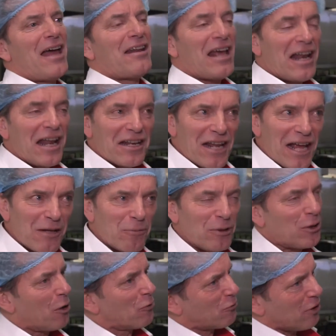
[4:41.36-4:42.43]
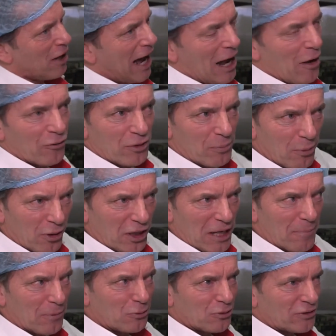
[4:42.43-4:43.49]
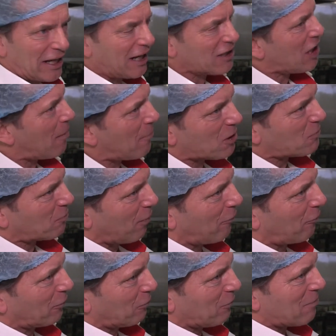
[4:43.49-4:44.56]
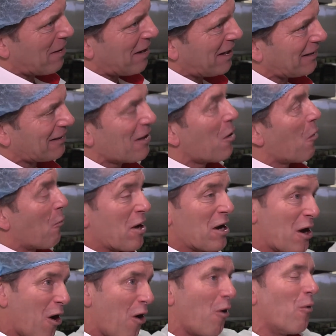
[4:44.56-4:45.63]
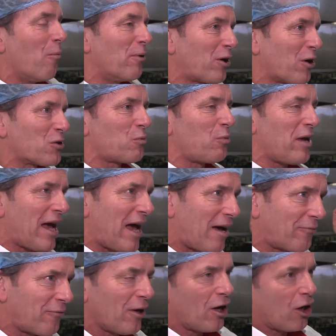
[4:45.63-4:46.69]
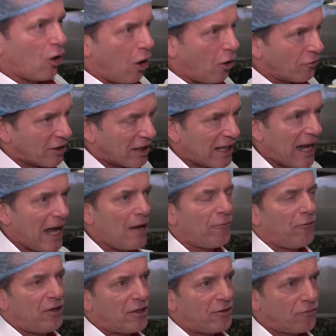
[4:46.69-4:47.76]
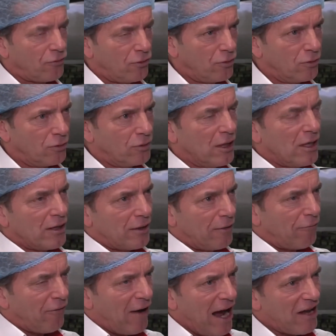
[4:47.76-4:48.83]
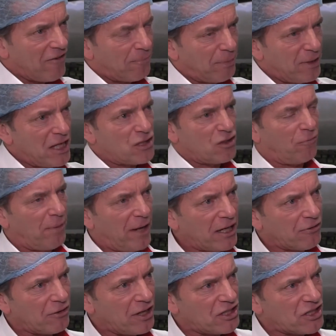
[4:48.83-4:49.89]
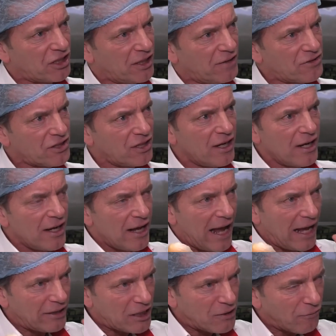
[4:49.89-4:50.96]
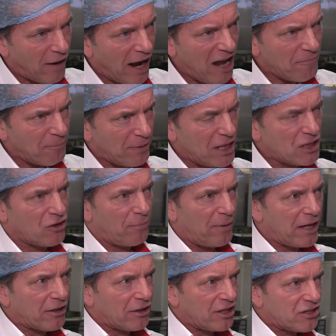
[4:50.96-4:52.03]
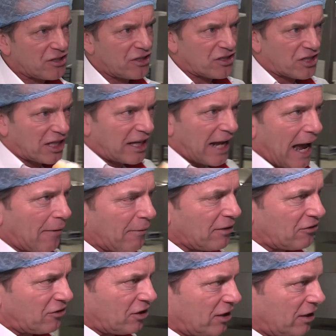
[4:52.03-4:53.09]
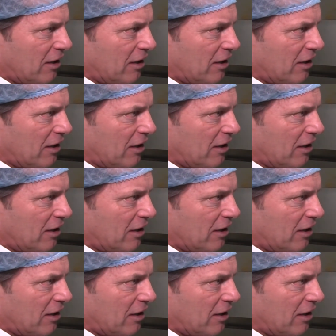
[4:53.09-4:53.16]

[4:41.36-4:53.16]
And then in the end we don't rely on the bookkeeper to tell us how much profit we made. We know because we have gone carefully through the 5 P's of Bakery Initiatives, and these 5 P's of Bakery Initiatives guarantee